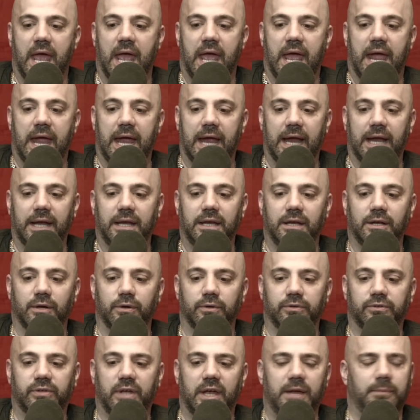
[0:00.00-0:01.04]
And he
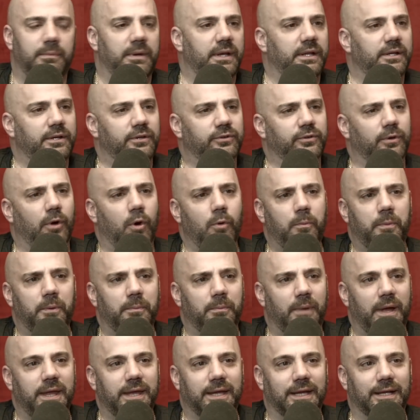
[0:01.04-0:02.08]
goes, "Hey man, there's an open
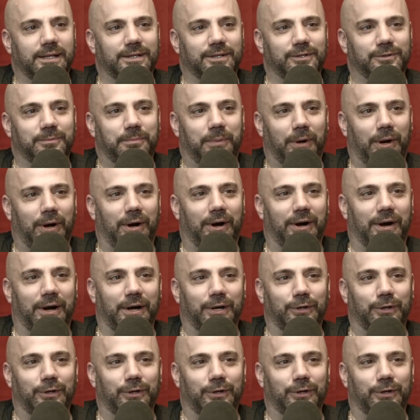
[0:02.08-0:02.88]
mic at this bar on a